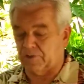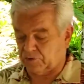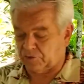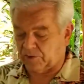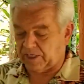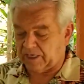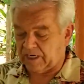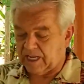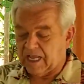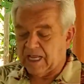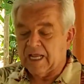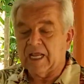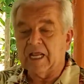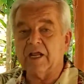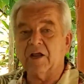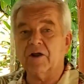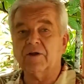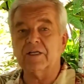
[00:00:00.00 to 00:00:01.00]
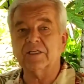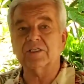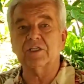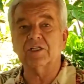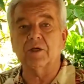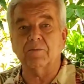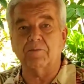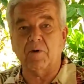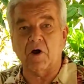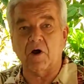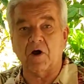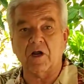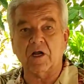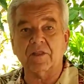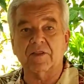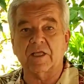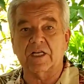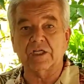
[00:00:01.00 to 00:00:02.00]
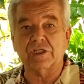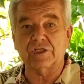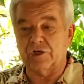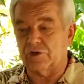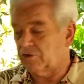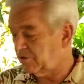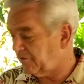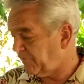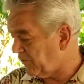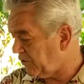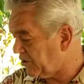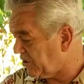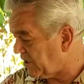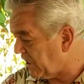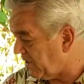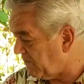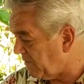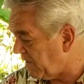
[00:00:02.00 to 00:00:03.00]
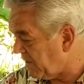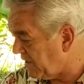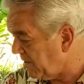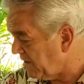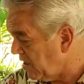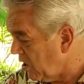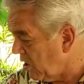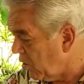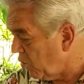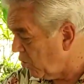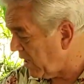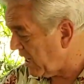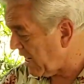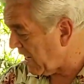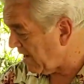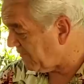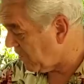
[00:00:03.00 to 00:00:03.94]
tree. Here is the bark that is used for cinnamon. We have